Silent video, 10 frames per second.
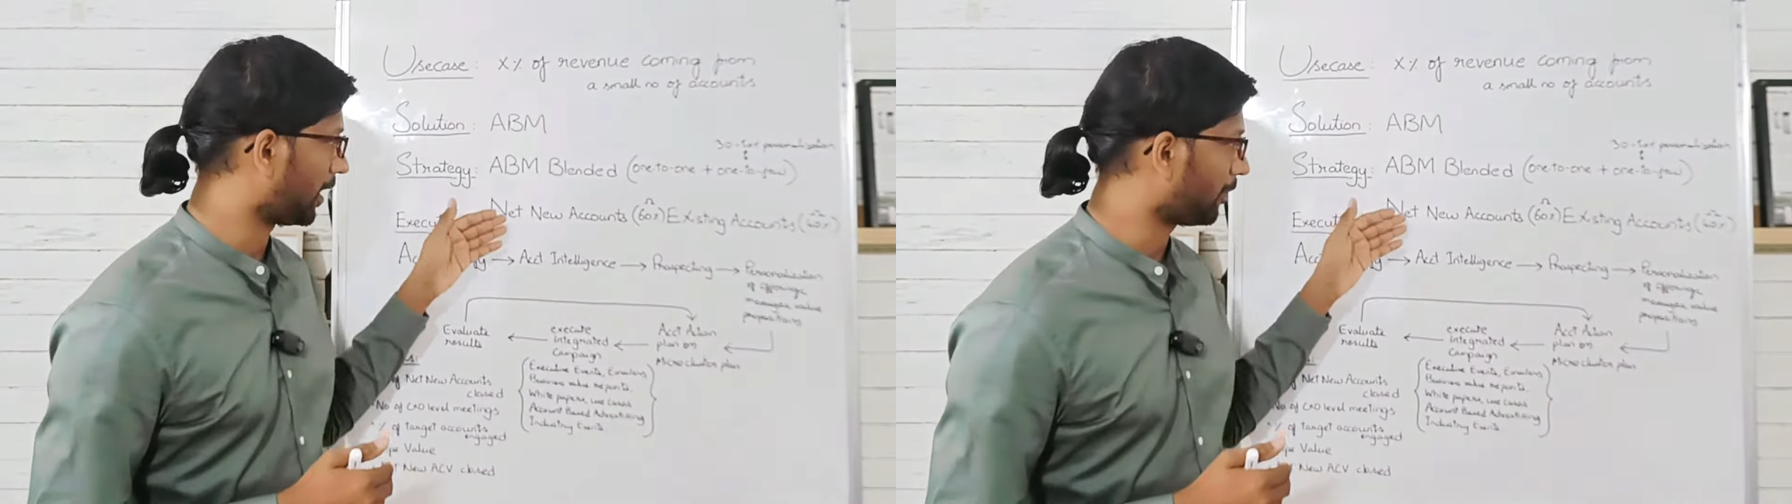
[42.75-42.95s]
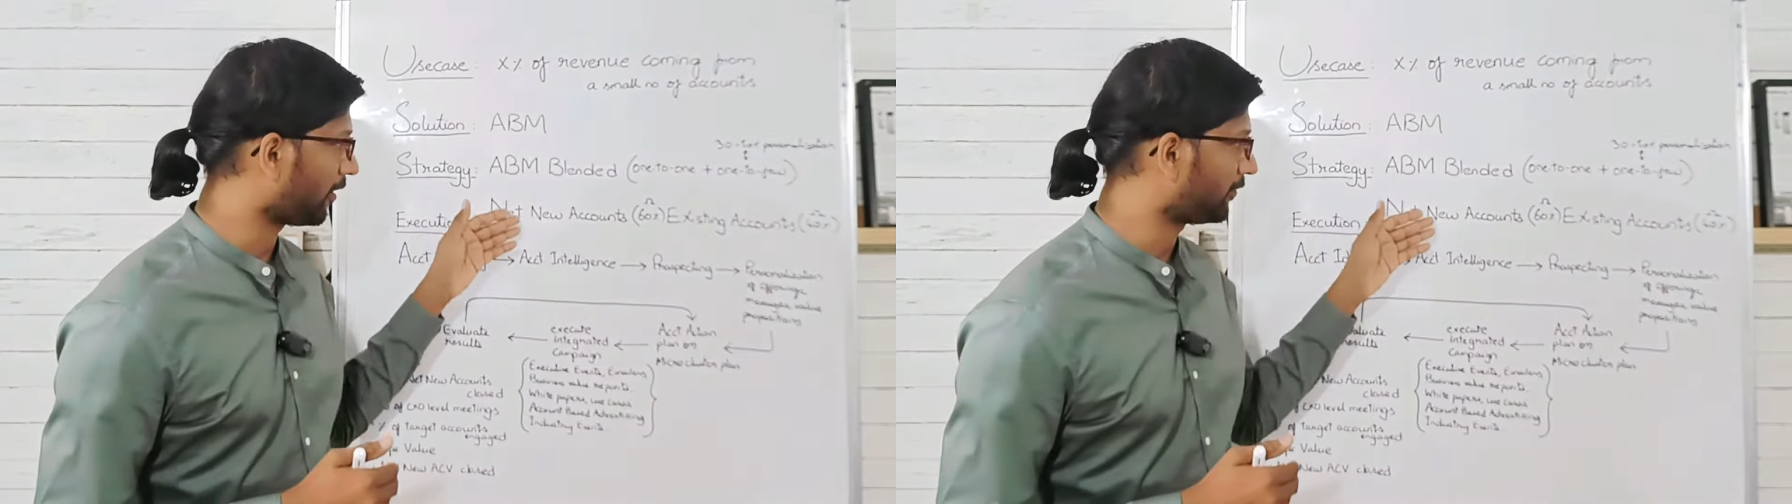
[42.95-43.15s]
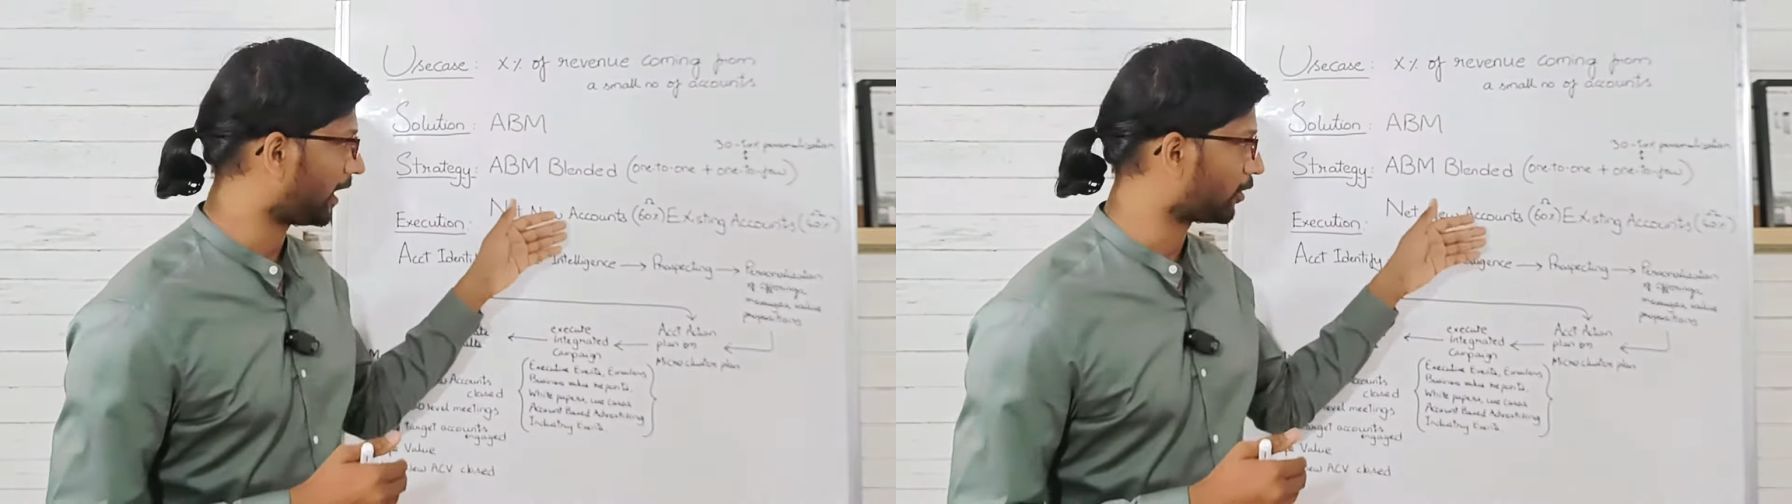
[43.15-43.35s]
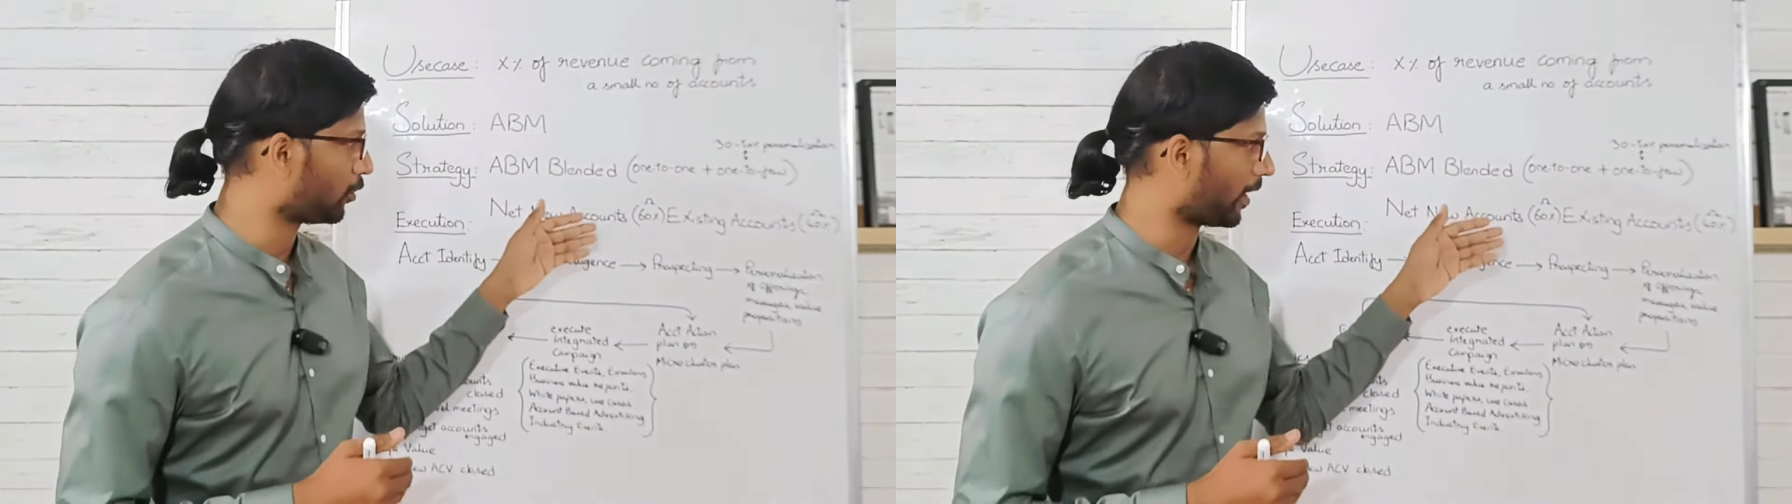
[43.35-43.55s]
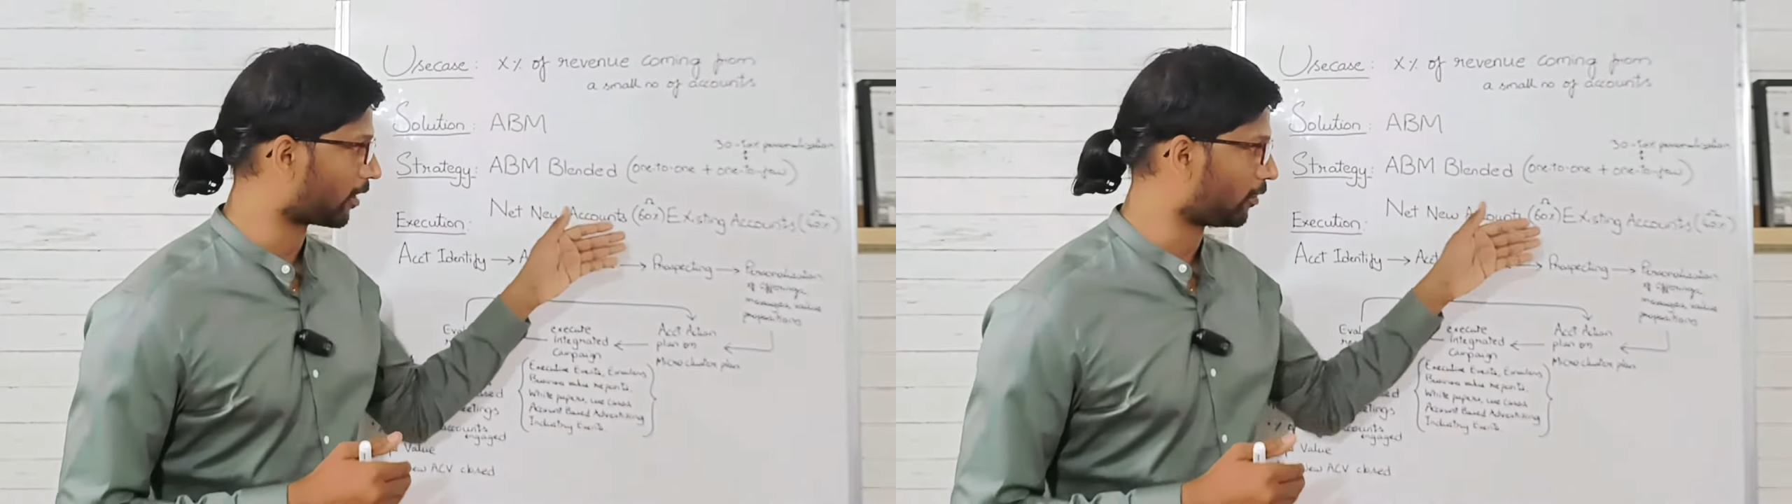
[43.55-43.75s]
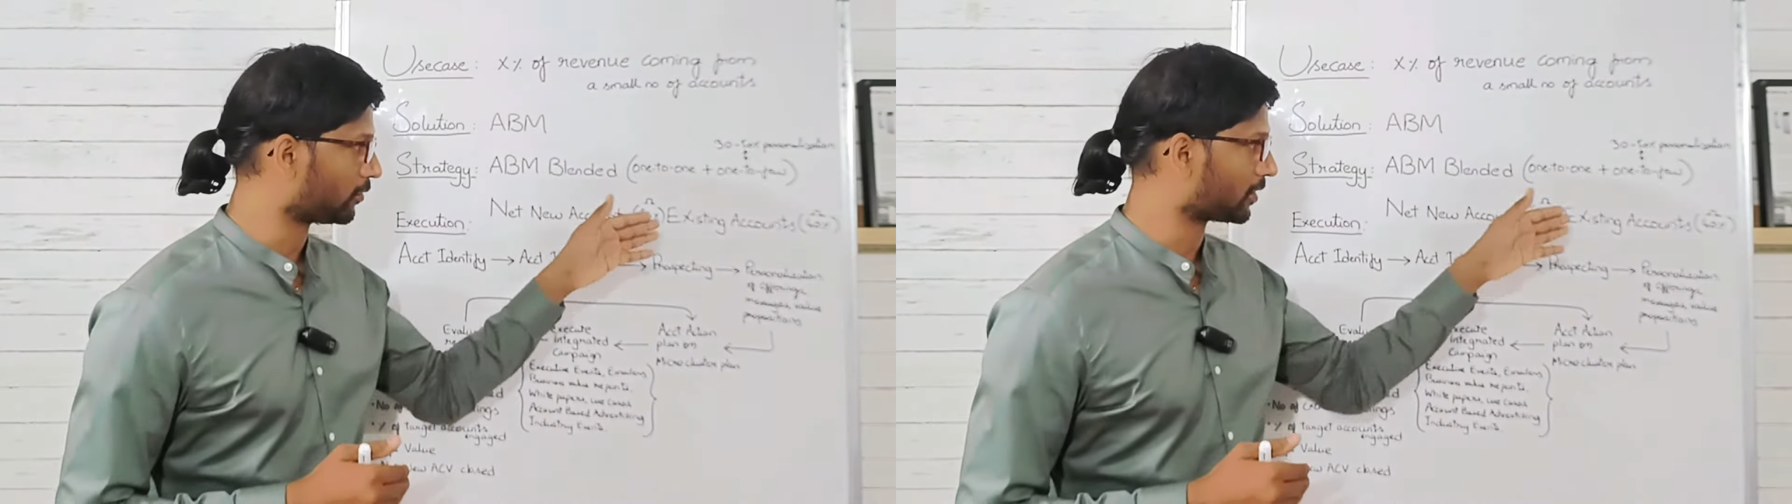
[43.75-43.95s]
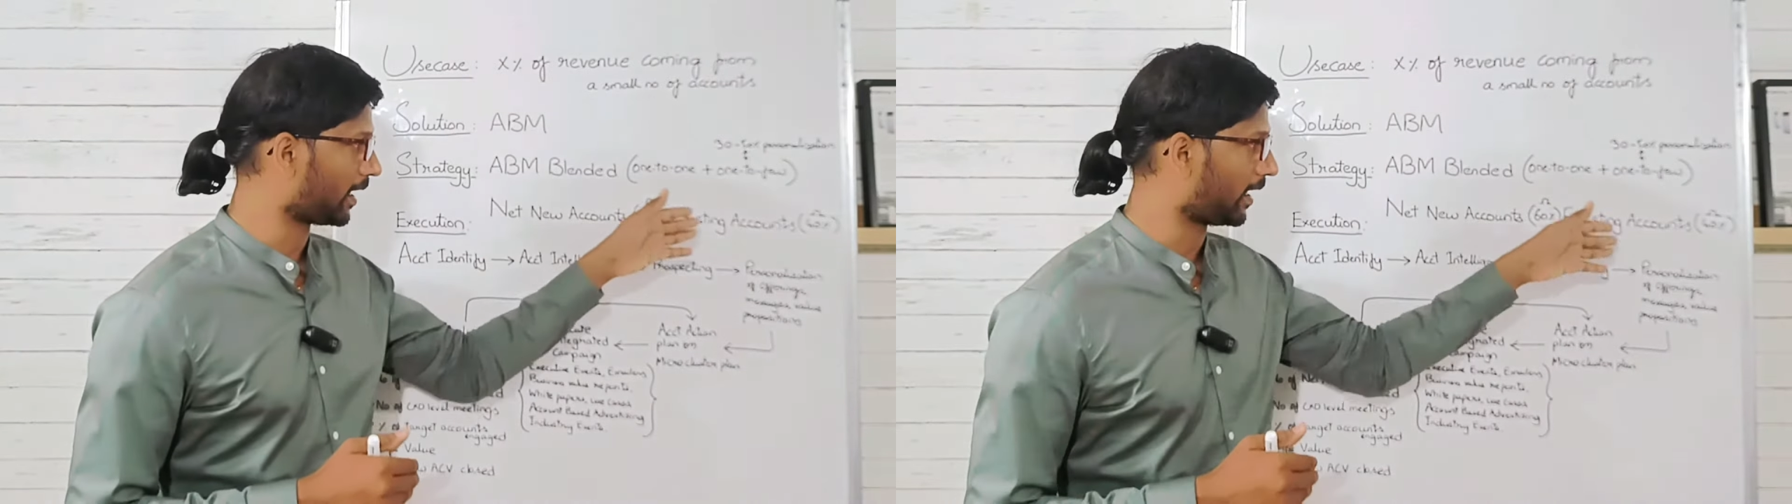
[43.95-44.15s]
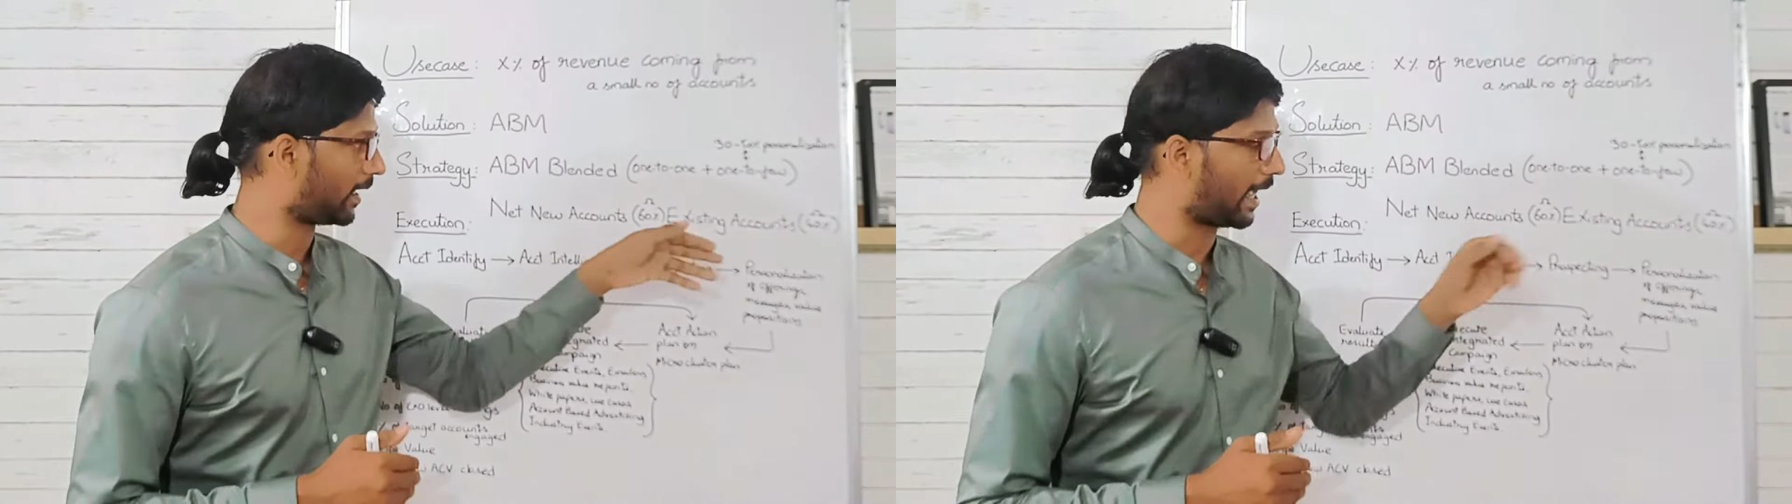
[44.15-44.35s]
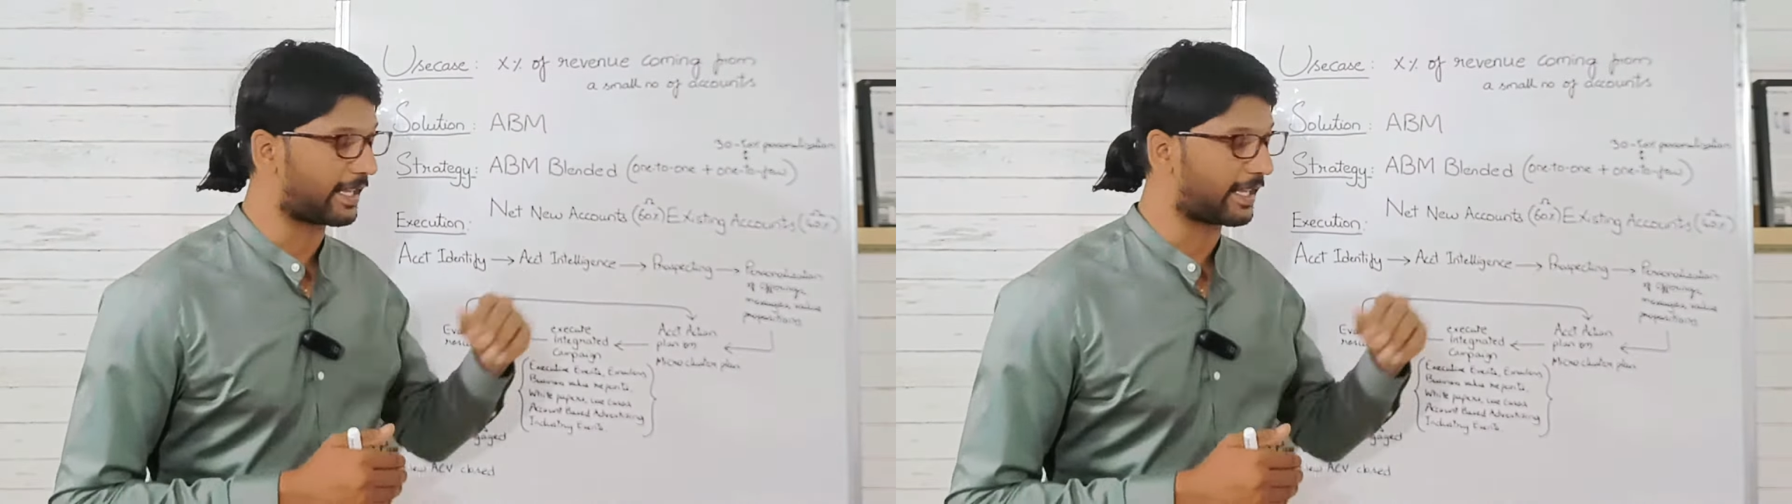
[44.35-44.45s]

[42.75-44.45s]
number of net new accounts and